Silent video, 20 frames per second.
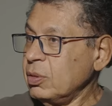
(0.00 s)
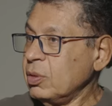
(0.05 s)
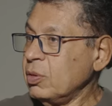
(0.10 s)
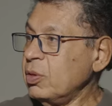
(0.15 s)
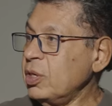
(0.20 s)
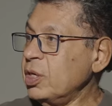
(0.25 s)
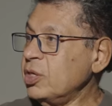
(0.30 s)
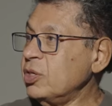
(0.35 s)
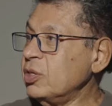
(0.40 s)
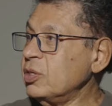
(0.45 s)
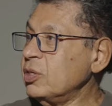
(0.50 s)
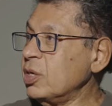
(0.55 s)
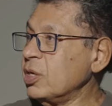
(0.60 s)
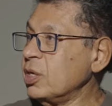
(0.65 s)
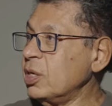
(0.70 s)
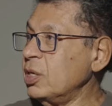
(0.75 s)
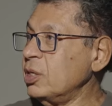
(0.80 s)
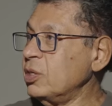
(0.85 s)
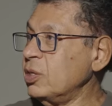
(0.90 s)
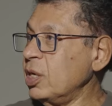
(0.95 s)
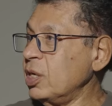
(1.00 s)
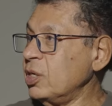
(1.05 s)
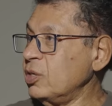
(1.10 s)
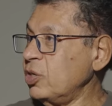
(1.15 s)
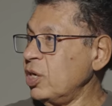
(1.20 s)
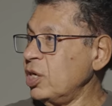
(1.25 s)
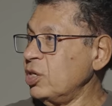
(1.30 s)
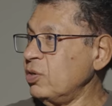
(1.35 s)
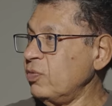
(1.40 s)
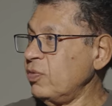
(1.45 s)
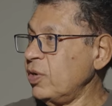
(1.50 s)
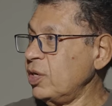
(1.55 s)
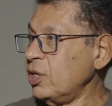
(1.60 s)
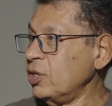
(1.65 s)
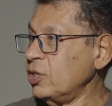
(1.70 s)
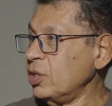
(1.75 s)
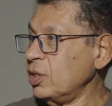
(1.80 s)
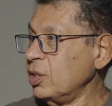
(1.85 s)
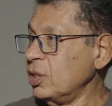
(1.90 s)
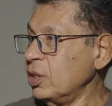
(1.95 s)
The connection is exchange of
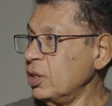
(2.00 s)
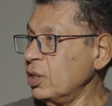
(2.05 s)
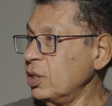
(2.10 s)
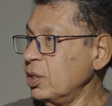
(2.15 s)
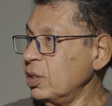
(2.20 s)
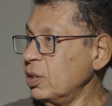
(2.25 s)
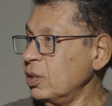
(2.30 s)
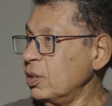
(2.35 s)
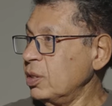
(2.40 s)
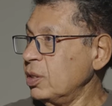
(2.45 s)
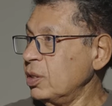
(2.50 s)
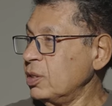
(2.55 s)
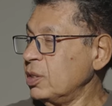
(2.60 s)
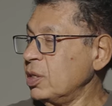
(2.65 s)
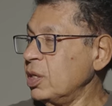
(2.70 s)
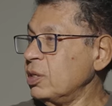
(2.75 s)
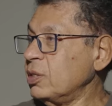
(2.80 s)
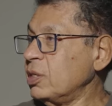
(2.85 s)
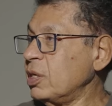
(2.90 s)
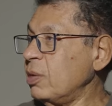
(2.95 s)
energy. Mm-hmm. You see, it's